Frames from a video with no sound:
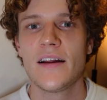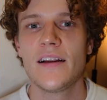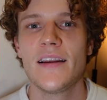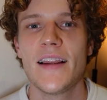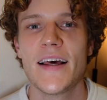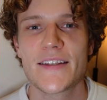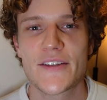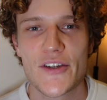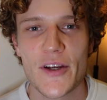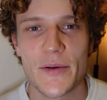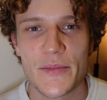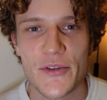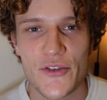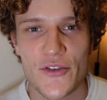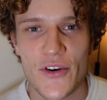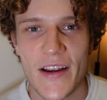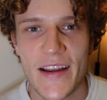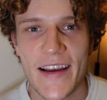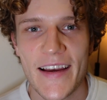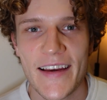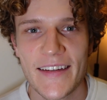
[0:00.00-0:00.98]
Let's jump
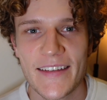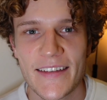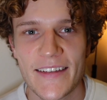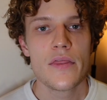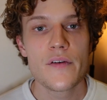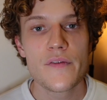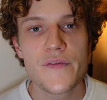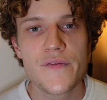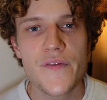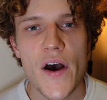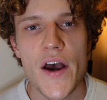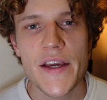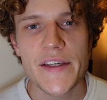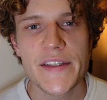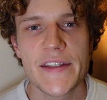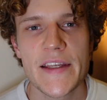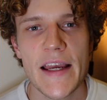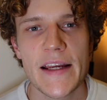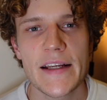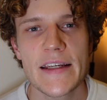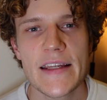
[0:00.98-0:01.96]
straight in. The first
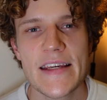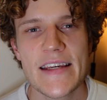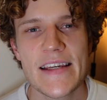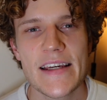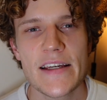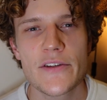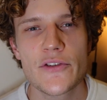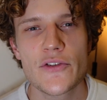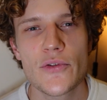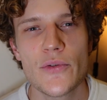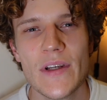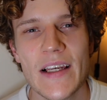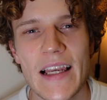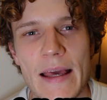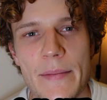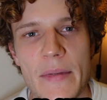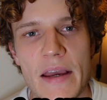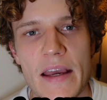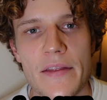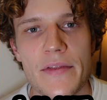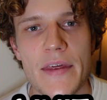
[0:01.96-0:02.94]
technique is to
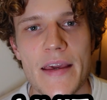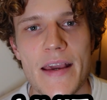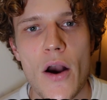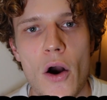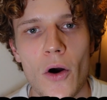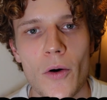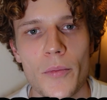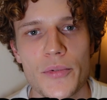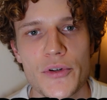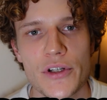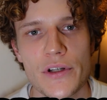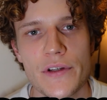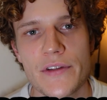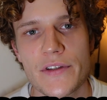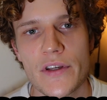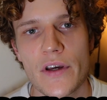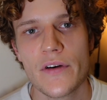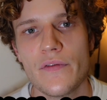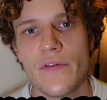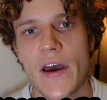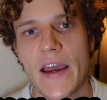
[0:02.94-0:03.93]
limit the options
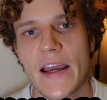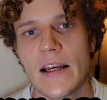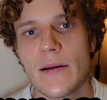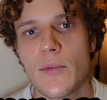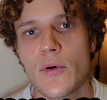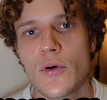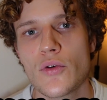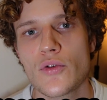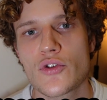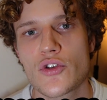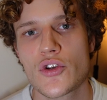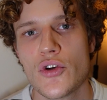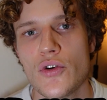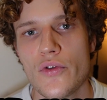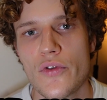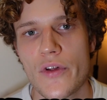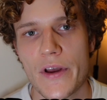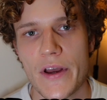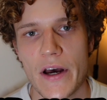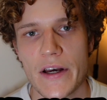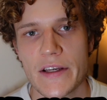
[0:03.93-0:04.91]
available to
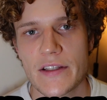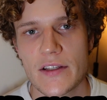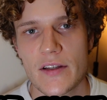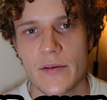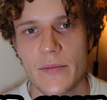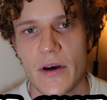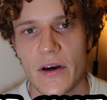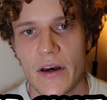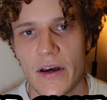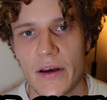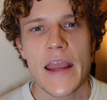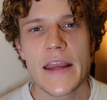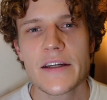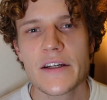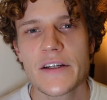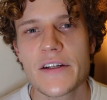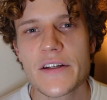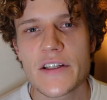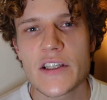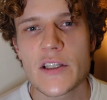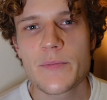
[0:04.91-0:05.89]
the customer. In
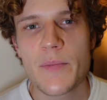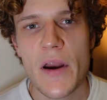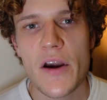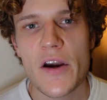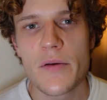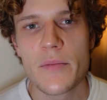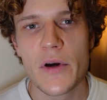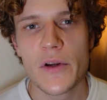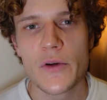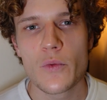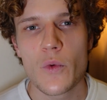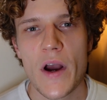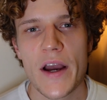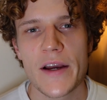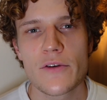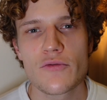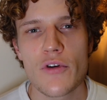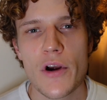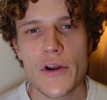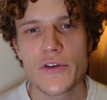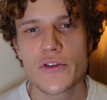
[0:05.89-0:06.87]
an experiment where
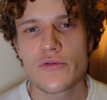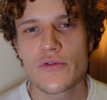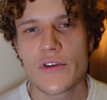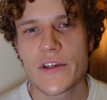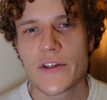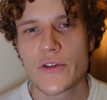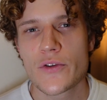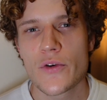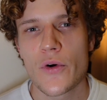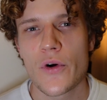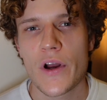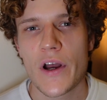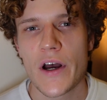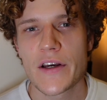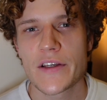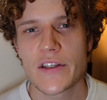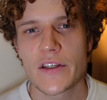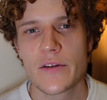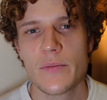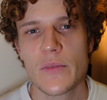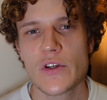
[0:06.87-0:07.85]
grocery store
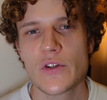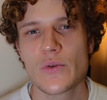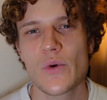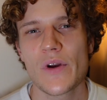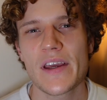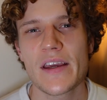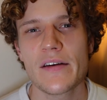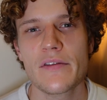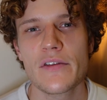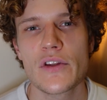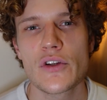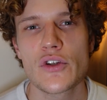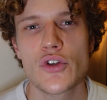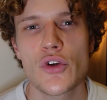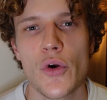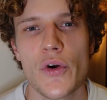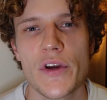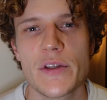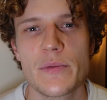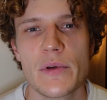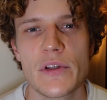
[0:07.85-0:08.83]
customers were given the choice